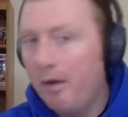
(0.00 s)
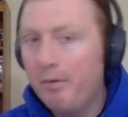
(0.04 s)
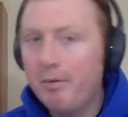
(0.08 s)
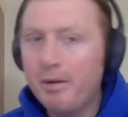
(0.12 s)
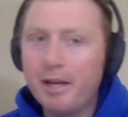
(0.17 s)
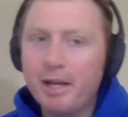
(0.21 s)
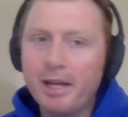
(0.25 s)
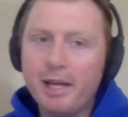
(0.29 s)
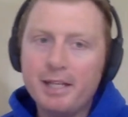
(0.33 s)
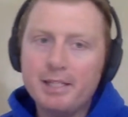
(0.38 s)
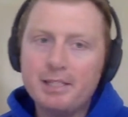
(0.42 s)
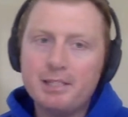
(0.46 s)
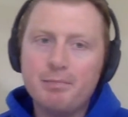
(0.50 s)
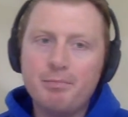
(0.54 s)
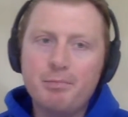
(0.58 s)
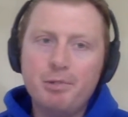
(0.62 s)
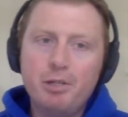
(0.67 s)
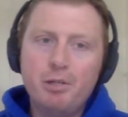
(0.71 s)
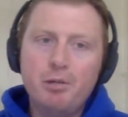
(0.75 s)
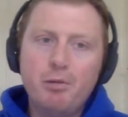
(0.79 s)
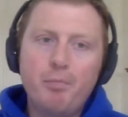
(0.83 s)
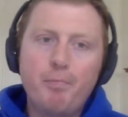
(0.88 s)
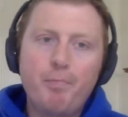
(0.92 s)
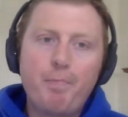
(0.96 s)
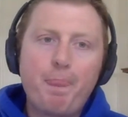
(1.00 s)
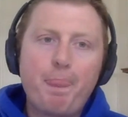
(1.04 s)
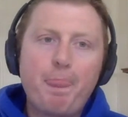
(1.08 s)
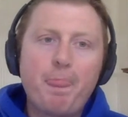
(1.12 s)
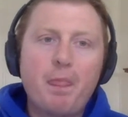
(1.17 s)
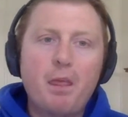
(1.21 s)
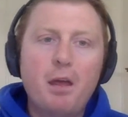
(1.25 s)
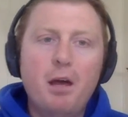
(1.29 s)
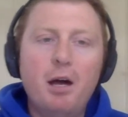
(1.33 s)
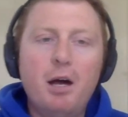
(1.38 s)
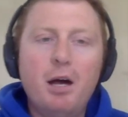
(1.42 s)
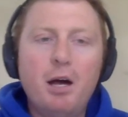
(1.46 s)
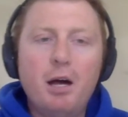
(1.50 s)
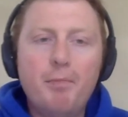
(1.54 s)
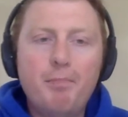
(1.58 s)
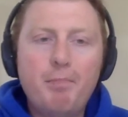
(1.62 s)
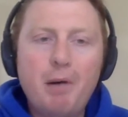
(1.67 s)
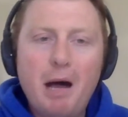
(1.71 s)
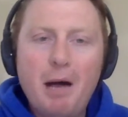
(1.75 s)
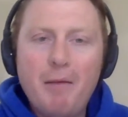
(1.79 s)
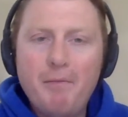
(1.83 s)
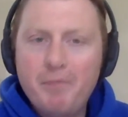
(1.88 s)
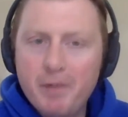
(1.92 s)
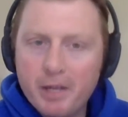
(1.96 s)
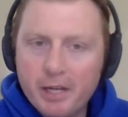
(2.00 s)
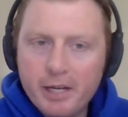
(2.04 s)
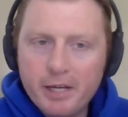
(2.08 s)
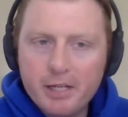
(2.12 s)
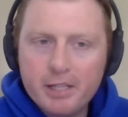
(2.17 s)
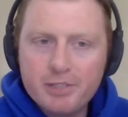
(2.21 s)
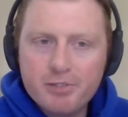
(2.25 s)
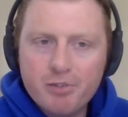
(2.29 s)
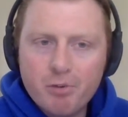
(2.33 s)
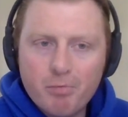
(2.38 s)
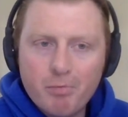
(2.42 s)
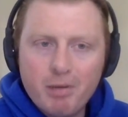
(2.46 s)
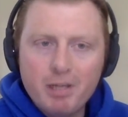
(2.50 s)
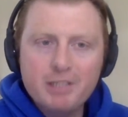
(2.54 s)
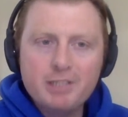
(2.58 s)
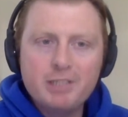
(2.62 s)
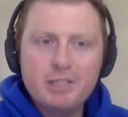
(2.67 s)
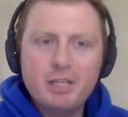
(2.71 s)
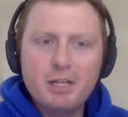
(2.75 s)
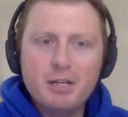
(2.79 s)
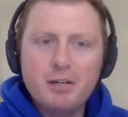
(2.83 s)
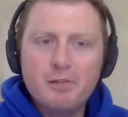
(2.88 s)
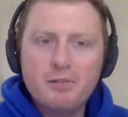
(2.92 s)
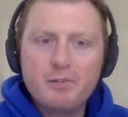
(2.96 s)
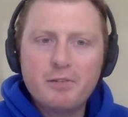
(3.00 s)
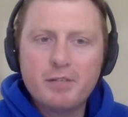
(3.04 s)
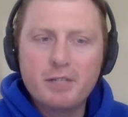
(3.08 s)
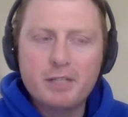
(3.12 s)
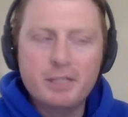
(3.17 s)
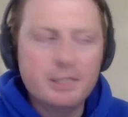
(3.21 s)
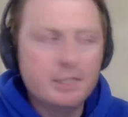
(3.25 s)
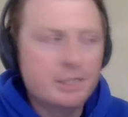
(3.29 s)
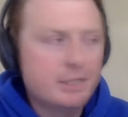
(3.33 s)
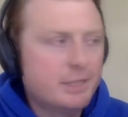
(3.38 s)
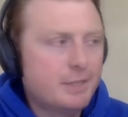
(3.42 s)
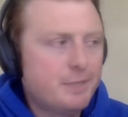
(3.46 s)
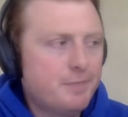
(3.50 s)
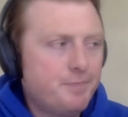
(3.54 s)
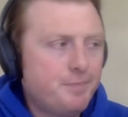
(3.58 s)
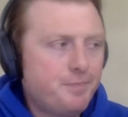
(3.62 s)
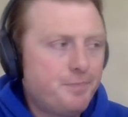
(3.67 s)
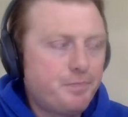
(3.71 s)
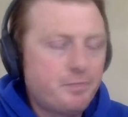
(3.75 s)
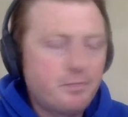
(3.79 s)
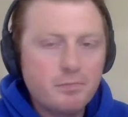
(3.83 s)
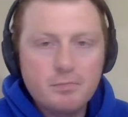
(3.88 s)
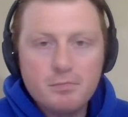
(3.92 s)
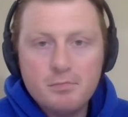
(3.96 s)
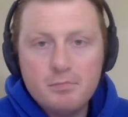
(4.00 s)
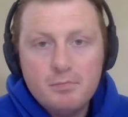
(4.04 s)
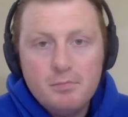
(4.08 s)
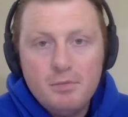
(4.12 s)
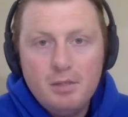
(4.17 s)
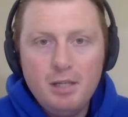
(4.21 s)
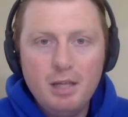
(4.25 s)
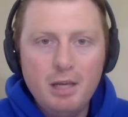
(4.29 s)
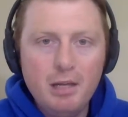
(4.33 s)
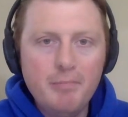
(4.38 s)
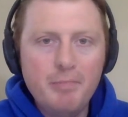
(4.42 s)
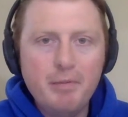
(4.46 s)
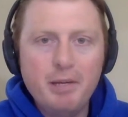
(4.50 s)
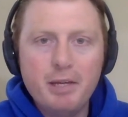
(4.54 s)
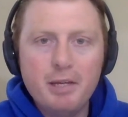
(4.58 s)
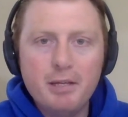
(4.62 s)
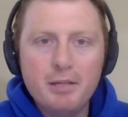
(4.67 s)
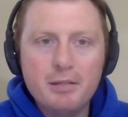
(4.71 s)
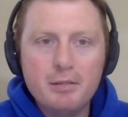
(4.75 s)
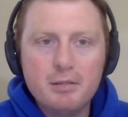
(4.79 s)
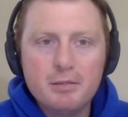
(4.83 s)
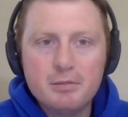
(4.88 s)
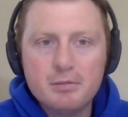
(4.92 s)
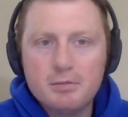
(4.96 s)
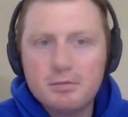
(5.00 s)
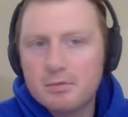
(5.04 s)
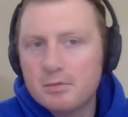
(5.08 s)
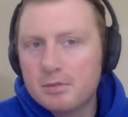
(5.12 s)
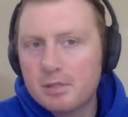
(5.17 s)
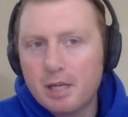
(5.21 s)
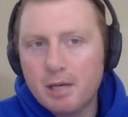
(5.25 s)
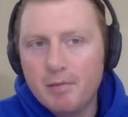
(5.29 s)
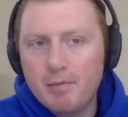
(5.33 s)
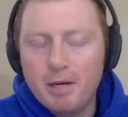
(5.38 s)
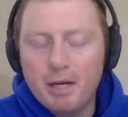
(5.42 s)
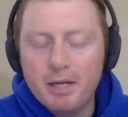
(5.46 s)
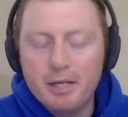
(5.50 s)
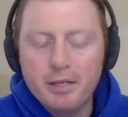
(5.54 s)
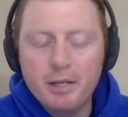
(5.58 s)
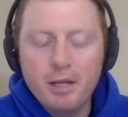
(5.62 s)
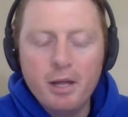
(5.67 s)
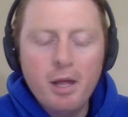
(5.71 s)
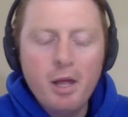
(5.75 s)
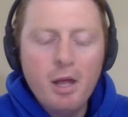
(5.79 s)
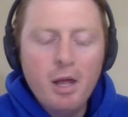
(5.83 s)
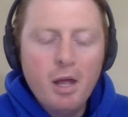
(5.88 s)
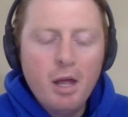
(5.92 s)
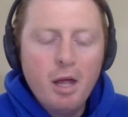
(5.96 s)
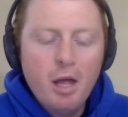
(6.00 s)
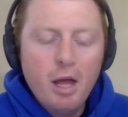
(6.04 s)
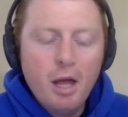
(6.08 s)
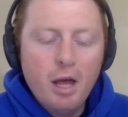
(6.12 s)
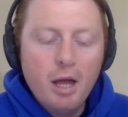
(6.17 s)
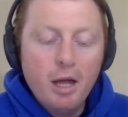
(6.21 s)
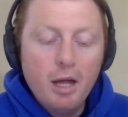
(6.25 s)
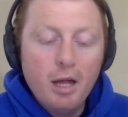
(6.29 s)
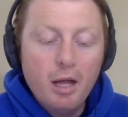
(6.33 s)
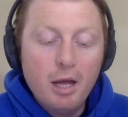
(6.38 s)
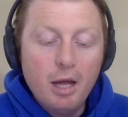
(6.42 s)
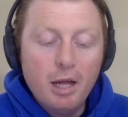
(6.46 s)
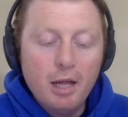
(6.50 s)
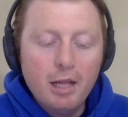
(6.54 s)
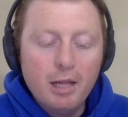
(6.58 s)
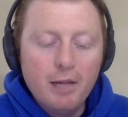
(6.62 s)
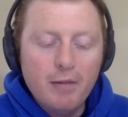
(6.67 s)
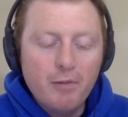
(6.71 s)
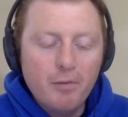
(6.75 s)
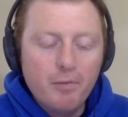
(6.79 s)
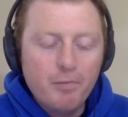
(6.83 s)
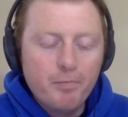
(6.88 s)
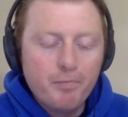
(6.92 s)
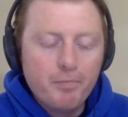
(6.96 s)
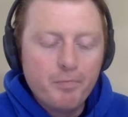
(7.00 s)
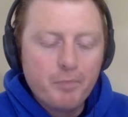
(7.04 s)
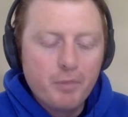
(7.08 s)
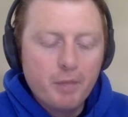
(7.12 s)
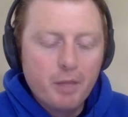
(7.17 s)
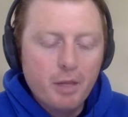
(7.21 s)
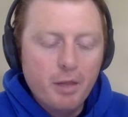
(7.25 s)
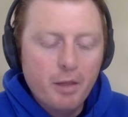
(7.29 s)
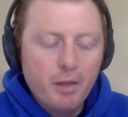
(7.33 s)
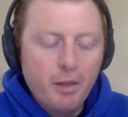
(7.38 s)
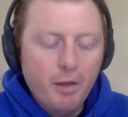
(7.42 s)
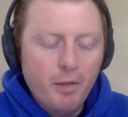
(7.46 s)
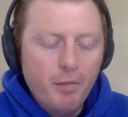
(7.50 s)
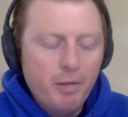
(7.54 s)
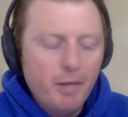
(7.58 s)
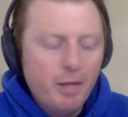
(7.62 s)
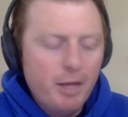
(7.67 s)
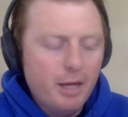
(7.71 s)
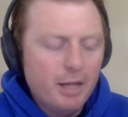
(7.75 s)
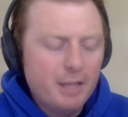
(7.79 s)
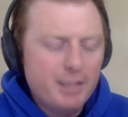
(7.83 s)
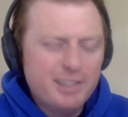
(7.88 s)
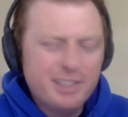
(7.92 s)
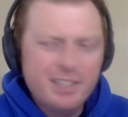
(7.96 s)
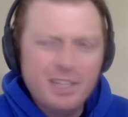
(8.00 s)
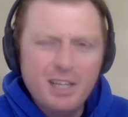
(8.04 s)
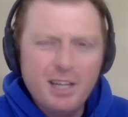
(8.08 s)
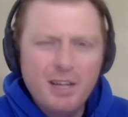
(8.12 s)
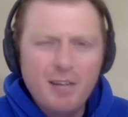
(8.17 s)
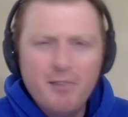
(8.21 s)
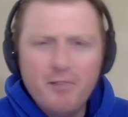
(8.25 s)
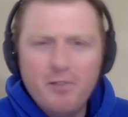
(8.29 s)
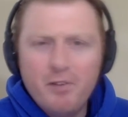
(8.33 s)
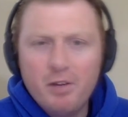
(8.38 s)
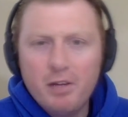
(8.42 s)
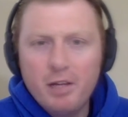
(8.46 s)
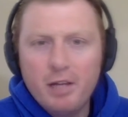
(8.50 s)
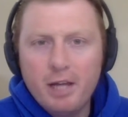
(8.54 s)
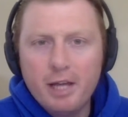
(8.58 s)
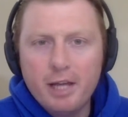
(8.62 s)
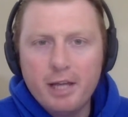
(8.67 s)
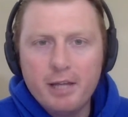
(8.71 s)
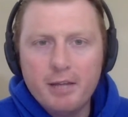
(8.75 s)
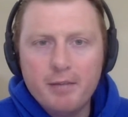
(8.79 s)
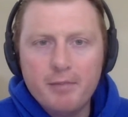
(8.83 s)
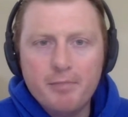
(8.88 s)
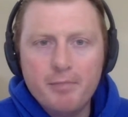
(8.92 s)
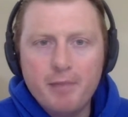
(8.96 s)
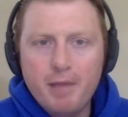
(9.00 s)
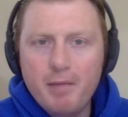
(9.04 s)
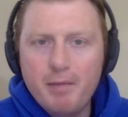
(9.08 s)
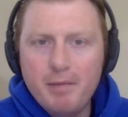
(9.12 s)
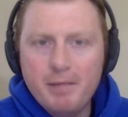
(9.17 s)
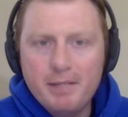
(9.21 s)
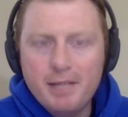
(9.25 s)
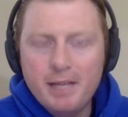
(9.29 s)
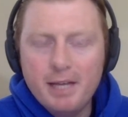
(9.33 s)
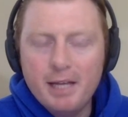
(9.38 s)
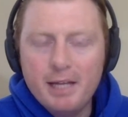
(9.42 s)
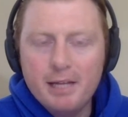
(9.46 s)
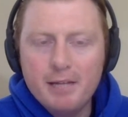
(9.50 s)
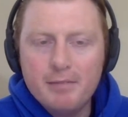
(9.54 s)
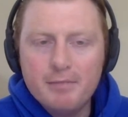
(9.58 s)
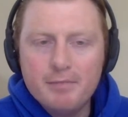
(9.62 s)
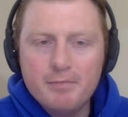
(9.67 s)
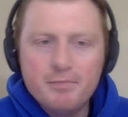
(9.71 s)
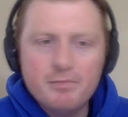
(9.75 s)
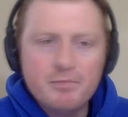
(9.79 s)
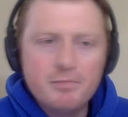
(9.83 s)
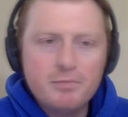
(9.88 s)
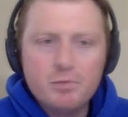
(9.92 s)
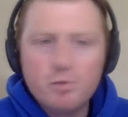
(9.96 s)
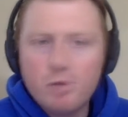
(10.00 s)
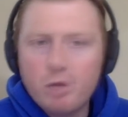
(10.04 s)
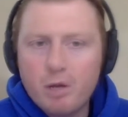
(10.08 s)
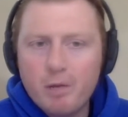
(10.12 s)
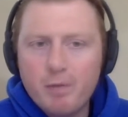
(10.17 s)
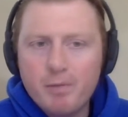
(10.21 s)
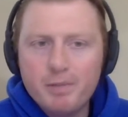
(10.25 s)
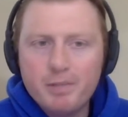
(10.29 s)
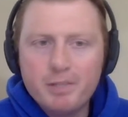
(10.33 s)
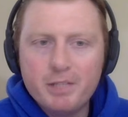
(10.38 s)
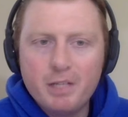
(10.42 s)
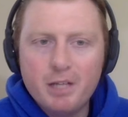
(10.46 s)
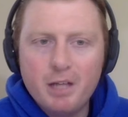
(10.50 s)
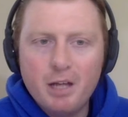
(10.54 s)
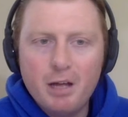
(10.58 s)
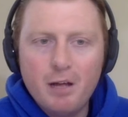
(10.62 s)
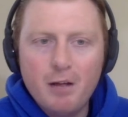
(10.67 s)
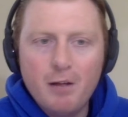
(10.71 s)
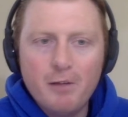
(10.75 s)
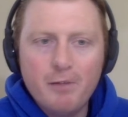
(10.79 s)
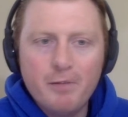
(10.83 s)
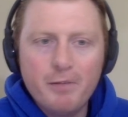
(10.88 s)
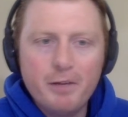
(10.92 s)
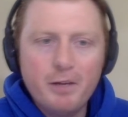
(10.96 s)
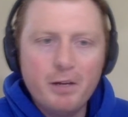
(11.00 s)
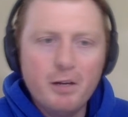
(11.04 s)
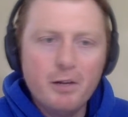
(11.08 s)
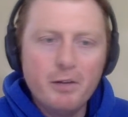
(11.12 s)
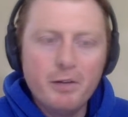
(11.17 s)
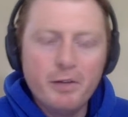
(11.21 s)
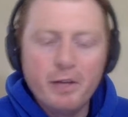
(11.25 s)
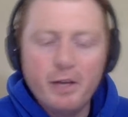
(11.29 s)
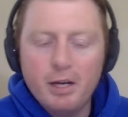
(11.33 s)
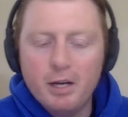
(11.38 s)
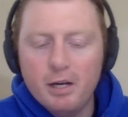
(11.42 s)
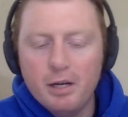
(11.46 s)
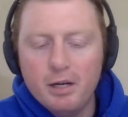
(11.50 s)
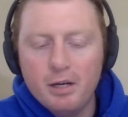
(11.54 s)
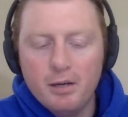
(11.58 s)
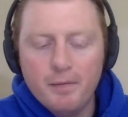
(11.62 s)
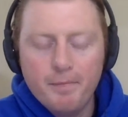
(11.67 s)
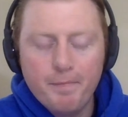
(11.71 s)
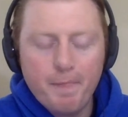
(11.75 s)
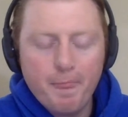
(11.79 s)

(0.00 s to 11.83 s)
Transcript: going to get some new pop figures for myself because, I mean, come on. I love them. They'll be on sale for like maybe 10, 20% off here and there.